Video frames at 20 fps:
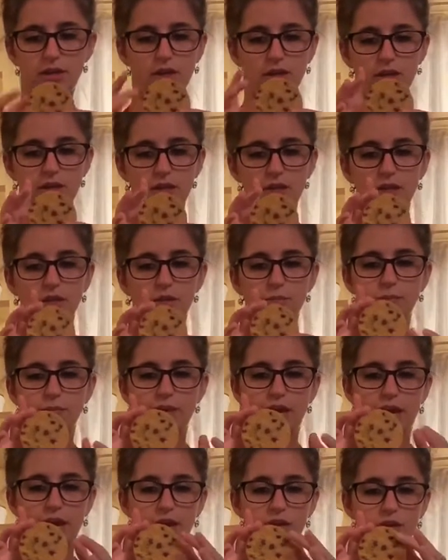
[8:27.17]
And then on the
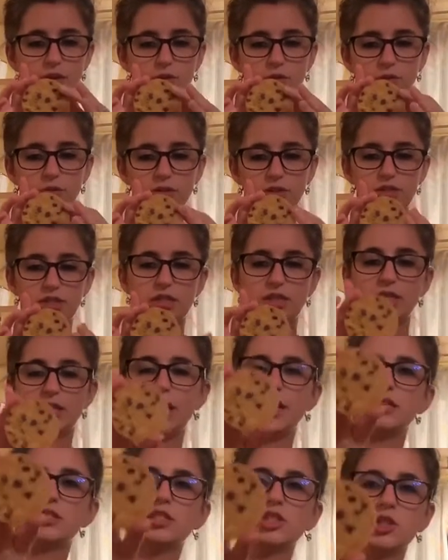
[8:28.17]
back, you can see a
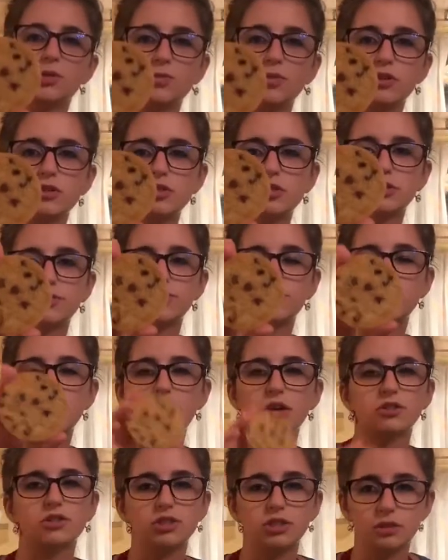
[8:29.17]
nice dispersion of
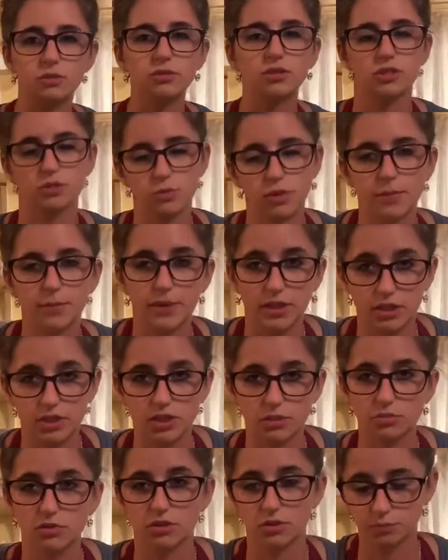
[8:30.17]
chocolate chips. That's why mini
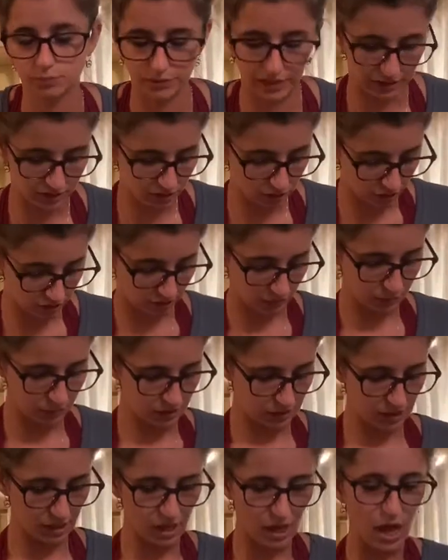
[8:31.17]
chips are the best
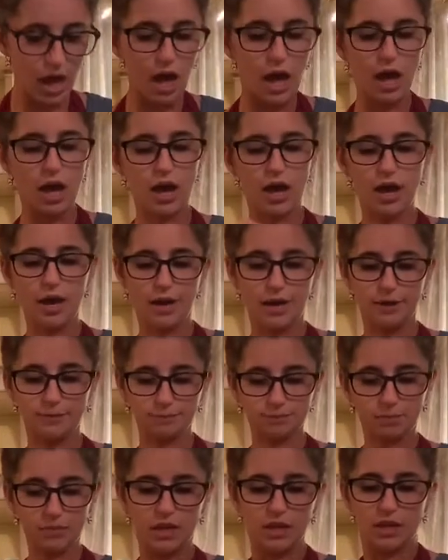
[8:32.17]
chips.
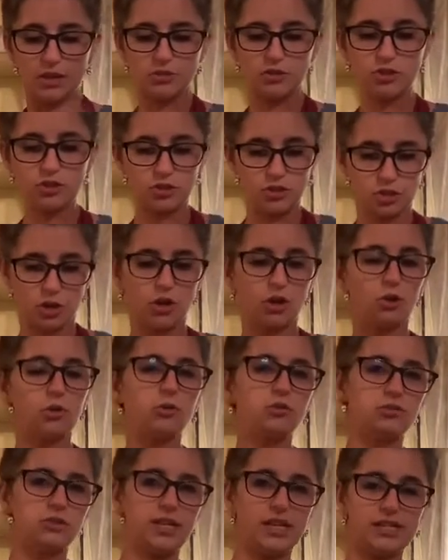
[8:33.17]
The
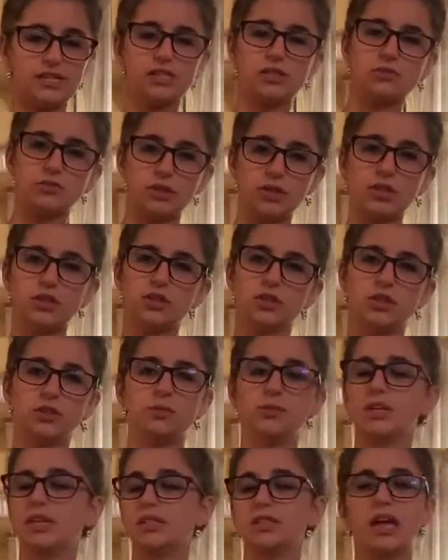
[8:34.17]
dough tasted really
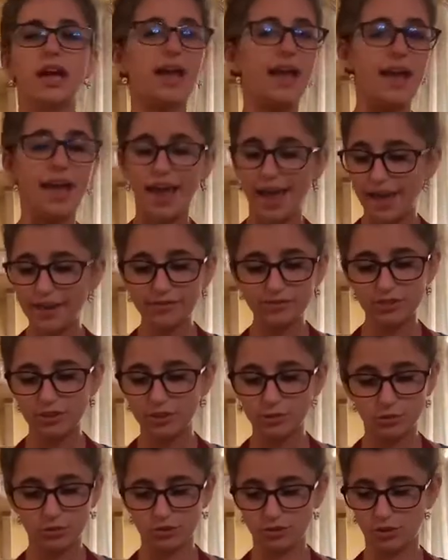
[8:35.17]
good because I have to
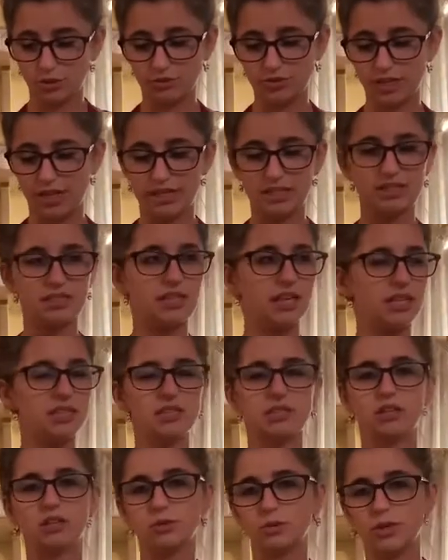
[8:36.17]
do a dough taste
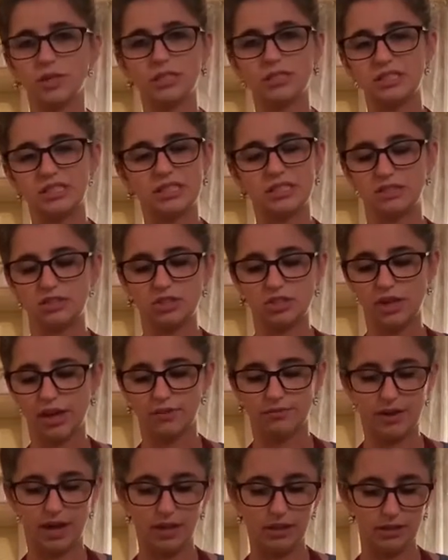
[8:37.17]
test, otherwise it's
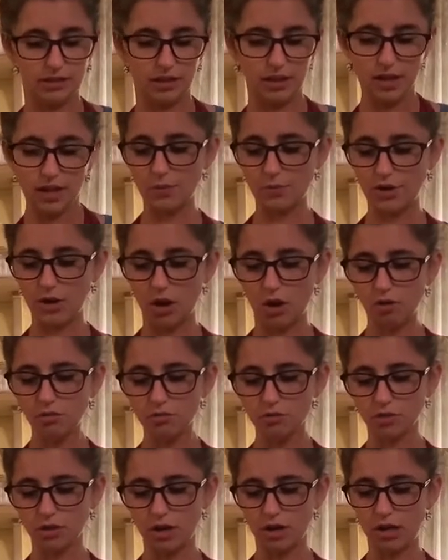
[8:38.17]
not valid. And
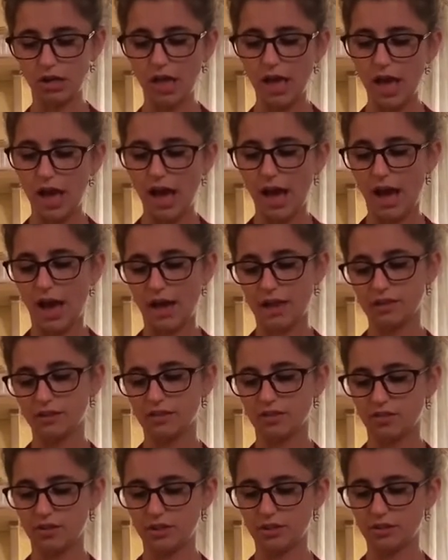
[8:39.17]
overall, I
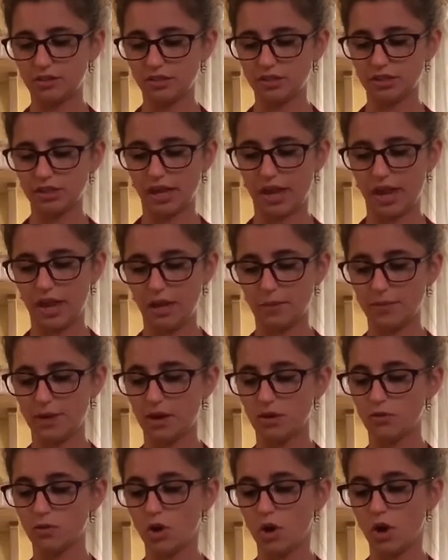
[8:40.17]
think these came
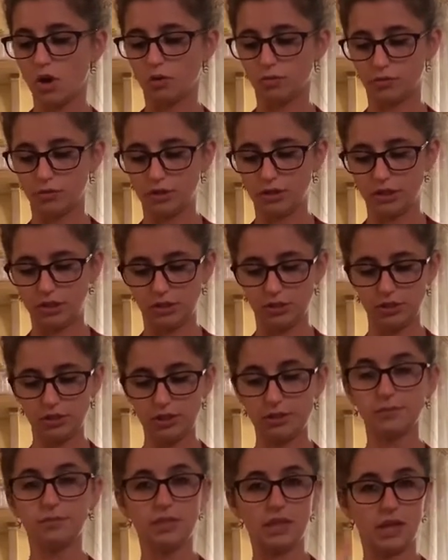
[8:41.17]
out really
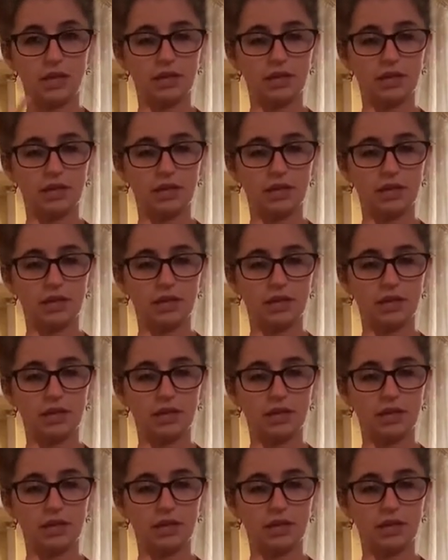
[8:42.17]
good.